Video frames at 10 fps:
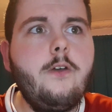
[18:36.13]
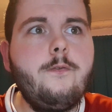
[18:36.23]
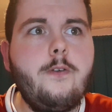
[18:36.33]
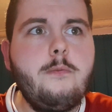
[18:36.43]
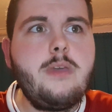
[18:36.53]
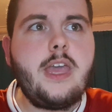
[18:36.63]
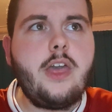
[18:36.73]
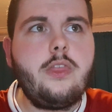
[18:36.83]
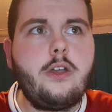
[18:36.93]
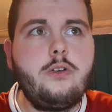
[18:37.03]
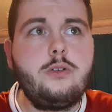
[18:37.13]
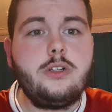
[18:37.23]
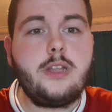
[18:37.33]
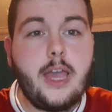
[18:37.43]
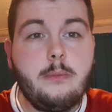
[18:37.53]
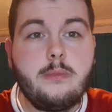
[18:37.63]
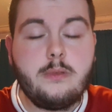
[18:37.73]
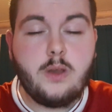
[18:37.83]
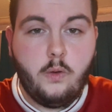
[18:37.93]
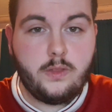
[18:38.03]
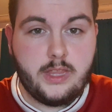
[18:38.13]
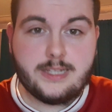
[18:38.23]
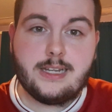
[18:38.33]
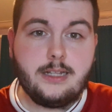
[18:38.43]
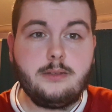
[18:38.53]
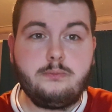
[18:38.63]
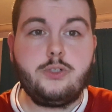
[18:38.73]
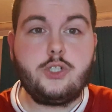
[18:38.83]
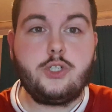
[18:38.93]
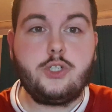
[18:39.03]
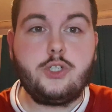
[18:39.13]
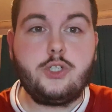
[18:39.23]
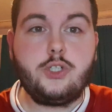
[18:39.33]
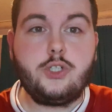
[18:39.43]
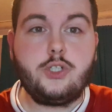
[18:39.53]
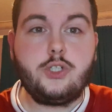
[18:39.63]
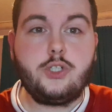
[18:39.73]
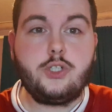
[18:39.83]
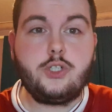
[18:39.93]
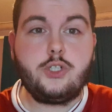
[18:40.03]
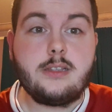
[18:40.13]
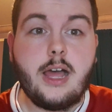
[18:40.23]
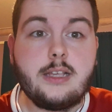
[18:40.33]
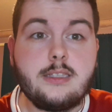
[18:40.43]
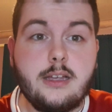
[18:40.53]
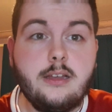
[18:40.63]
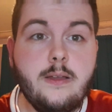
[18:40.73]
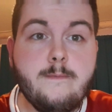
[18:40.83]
For me, the crucial game over this little short period is the game against Leicester.